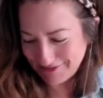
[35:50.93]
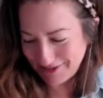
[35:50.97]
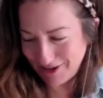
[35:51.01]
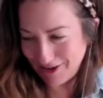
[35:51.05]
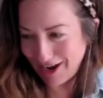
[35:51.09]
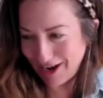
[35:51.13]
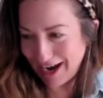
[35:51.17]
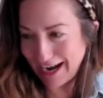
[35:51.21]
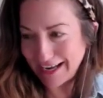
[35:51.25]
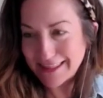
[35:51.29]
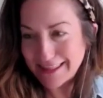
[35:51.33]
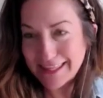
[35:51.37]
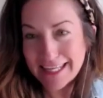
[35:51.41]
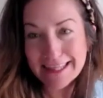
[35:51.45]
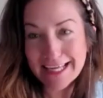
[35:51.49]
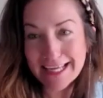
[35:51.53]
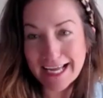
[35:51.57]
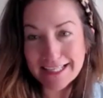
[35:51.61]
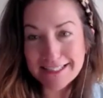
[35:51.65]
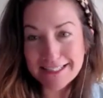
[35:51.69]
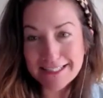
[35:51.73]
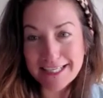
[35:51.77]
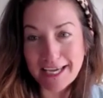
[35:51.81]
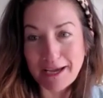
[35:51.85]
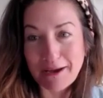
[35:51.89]
Well, I think
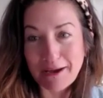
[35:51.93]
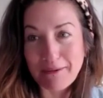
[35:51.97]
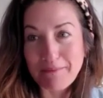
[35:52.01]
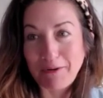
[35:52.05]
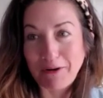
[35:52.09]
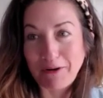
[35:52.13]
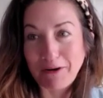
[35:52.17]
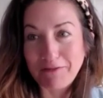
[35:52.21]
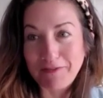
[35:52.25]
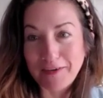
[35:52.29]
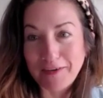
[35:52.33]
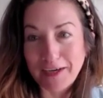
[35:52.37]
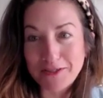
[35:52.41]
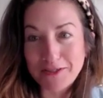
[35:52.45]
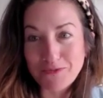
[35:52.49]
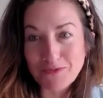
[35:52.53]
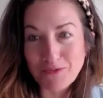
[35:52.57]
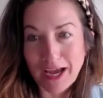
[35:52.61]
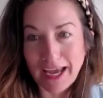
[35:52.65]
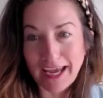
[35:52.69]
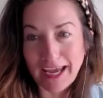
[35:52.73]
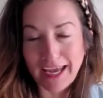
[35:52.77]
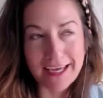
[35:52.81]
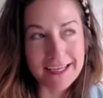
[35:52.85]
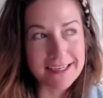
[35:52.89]
that's like a perfect
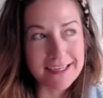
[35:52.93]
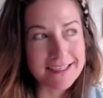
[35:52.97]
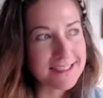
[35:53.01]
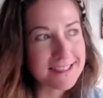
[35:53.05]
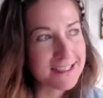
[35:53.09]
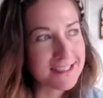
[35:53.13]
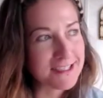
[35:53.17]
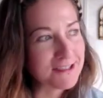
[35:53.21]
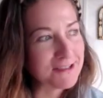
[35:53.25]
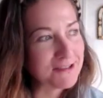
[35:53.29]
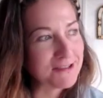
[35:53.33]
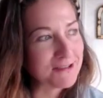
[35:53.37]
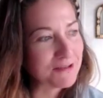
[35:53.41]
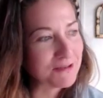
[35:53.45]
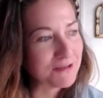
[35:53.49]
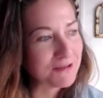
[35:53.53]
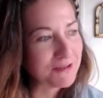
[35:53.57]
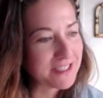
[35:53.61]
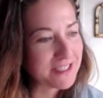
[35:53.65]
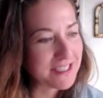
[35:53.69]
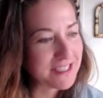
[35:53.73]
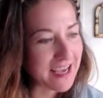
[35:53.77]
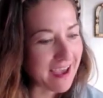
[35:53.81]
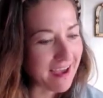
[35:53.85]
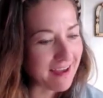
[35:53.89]
way to
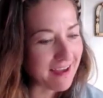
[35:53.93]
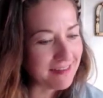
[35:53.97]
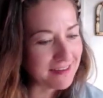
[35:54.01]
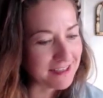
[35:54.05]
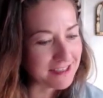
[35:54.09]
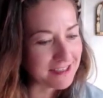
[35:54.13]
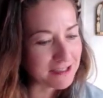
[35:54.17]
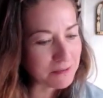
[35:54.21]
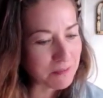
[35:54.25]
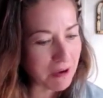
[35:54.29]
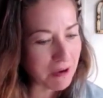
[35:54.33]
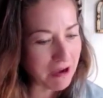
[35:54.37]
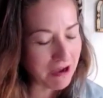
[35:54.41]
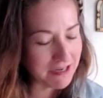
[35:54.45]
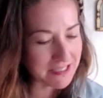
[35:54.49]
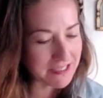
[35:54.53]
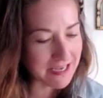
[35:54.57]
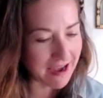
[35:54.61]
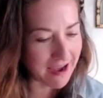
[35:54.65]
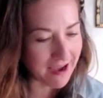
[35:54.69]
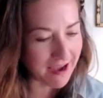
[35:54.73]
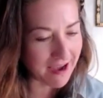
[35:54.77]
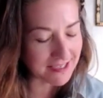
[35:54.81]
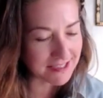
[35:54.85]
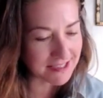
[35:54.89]
end this
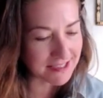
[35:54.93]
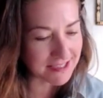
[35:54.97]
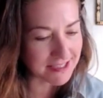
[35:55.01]
podcast